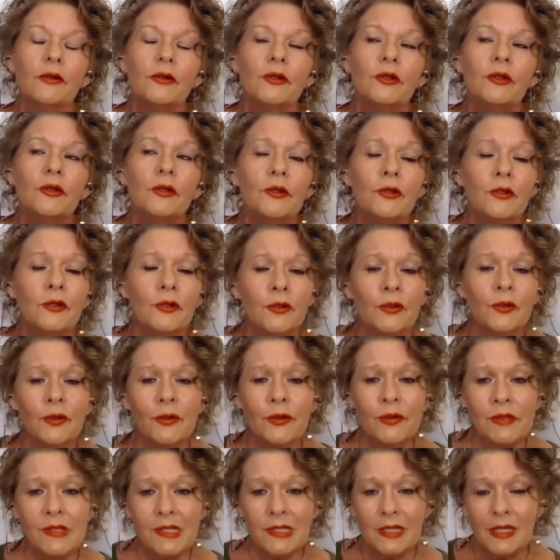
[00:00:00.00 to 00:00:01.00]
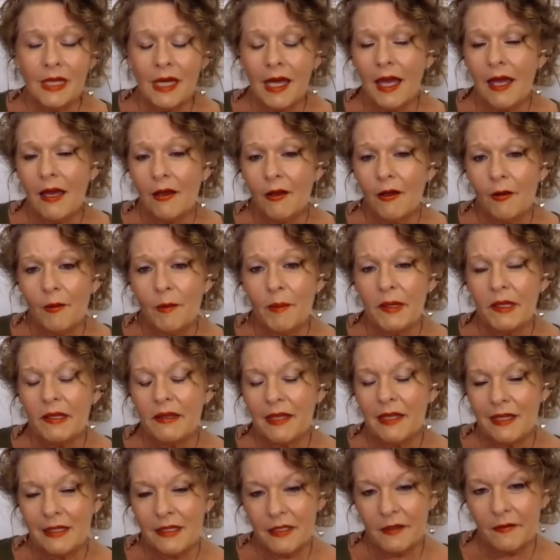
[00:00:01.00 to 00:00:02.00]
use the help
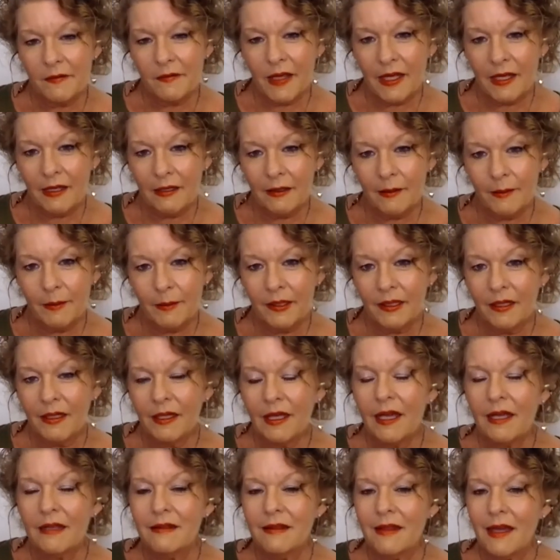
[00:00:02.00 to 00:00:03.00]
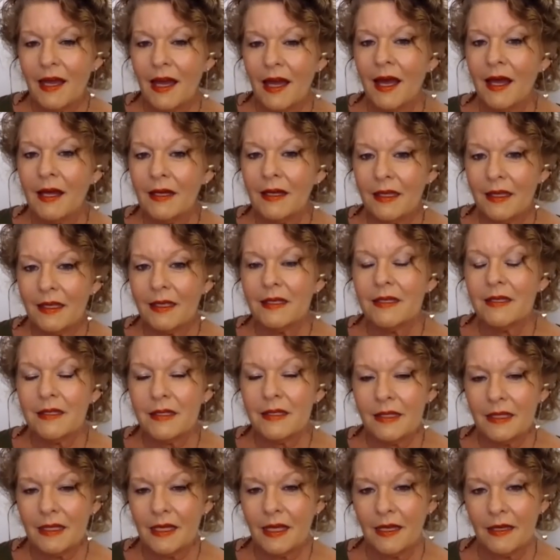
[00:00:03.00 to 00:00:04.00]
that's available, and that is
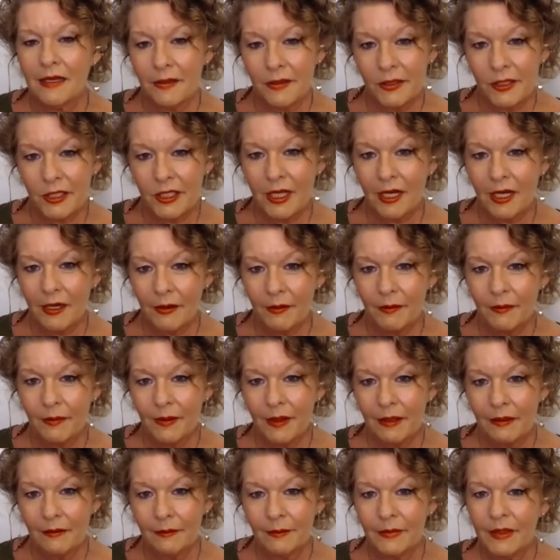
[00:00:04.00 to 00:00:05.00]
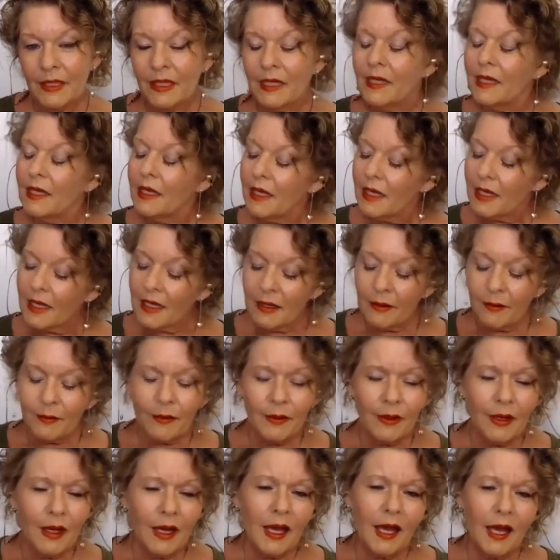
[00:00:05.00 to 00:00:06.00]
the energetic realm. It
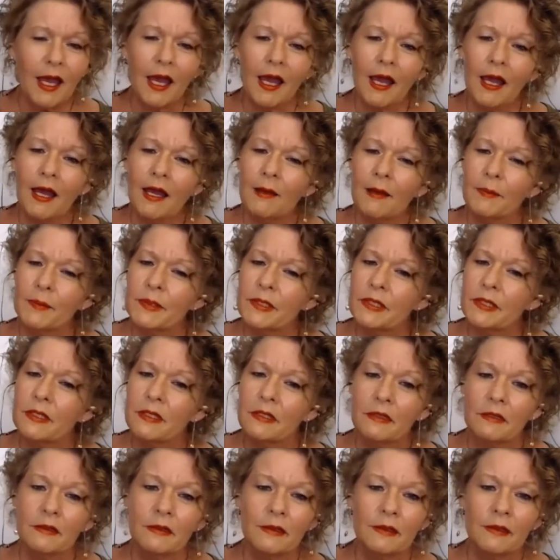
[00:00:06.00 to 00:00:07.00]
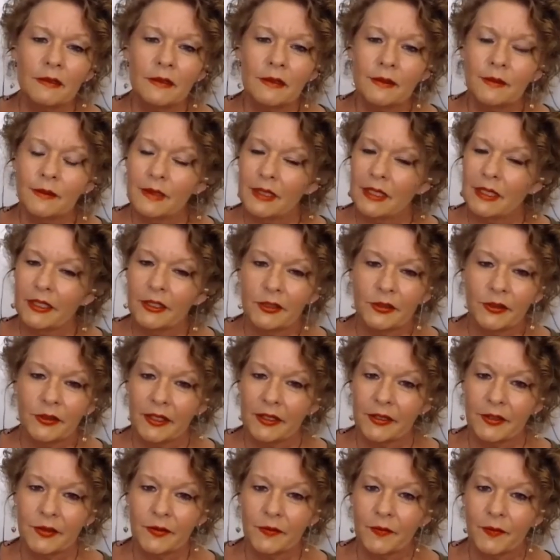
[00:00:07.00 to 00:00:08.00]
will absolutely
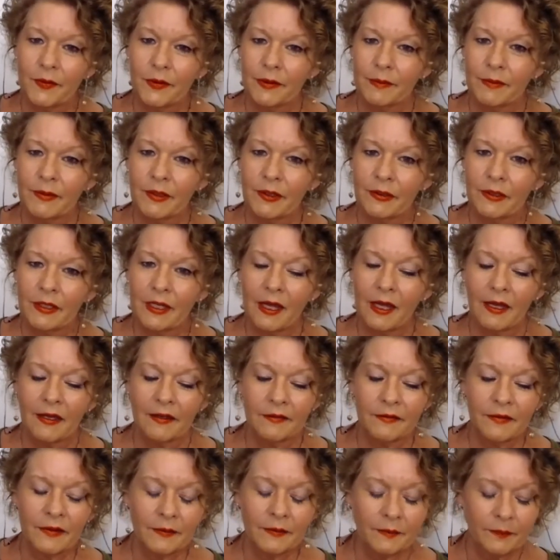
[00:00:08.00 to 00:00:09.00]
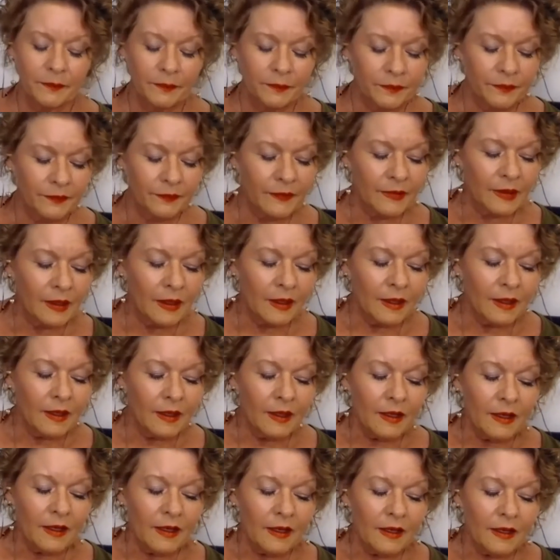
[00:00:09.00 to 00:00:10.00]
transform your life.
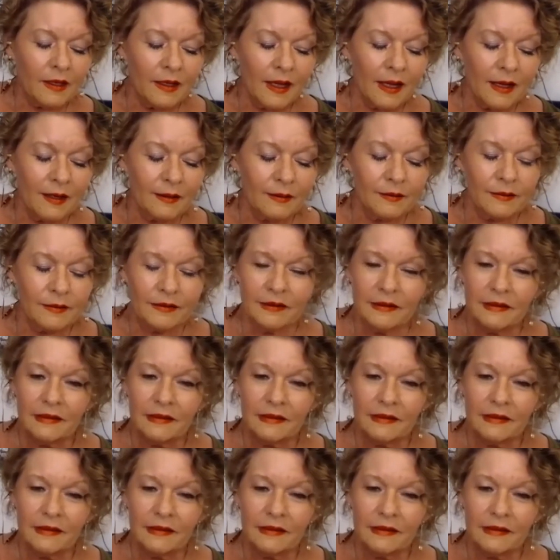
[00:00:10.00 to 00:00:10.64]
Now,